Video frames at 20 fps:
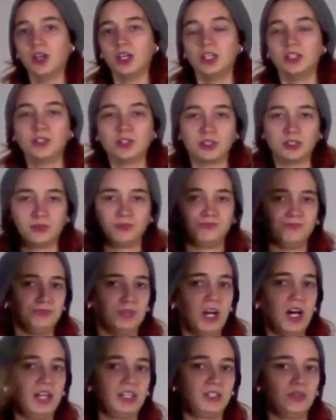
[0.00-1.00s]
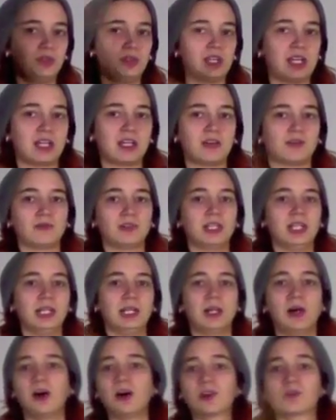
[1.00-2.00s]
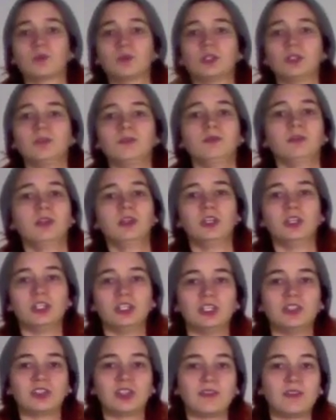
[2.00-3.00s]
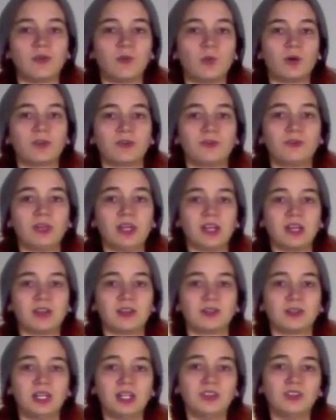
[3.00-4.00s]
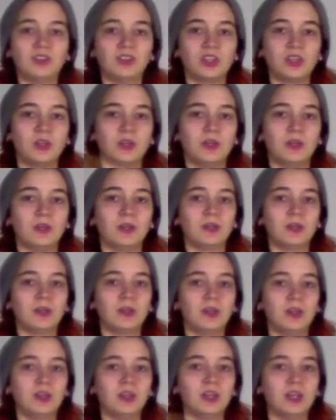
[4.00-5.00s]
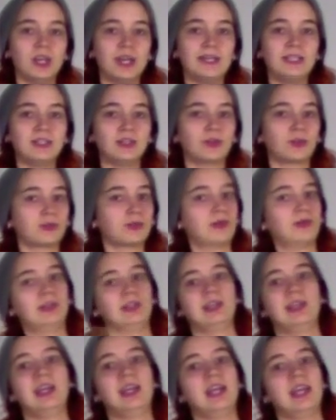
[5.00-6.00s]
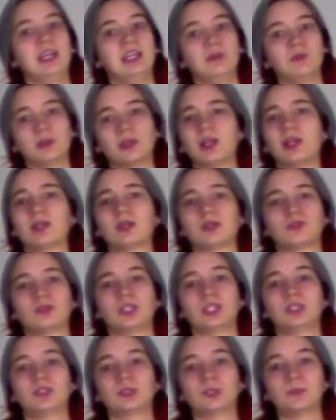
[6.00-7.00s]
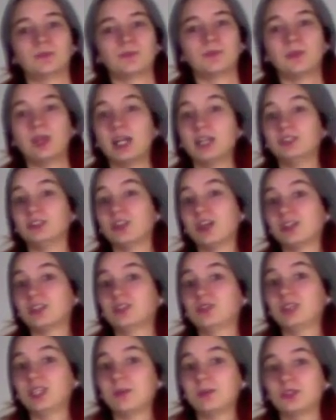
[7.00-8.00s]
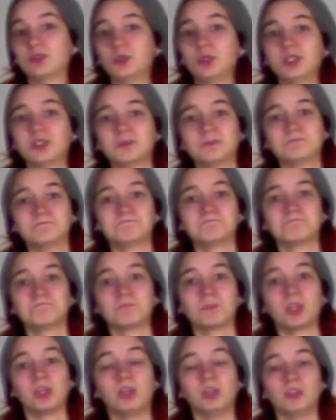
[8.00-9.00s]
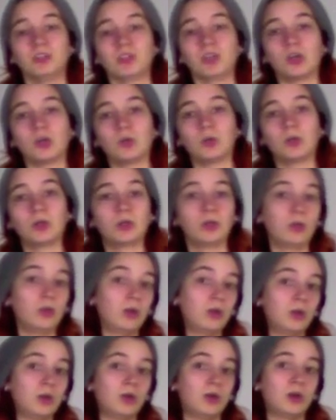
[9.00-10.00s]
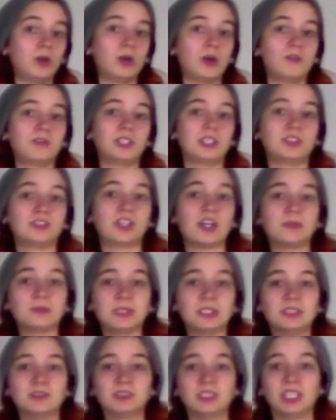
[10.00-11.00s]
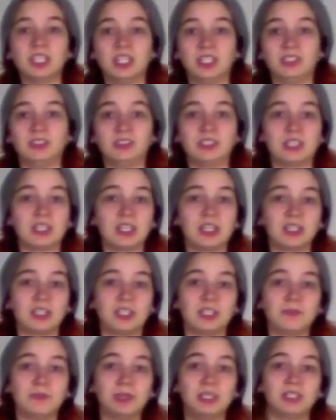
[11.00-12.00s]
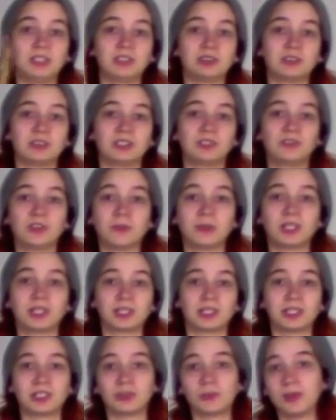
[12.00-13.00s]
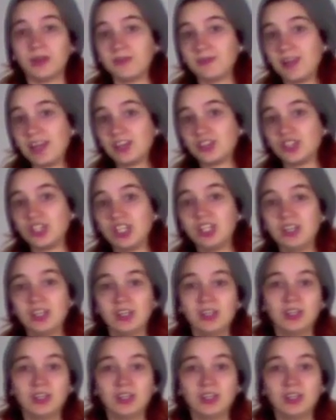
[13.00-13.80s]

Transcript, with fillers: you're not doing like a really long one, you can just give it one flick of the wrist and you can throw it in anywhere and it looks really cool. And you're not doing that much work. So hopefully these help out and uh, can make your drumming a little bit flashy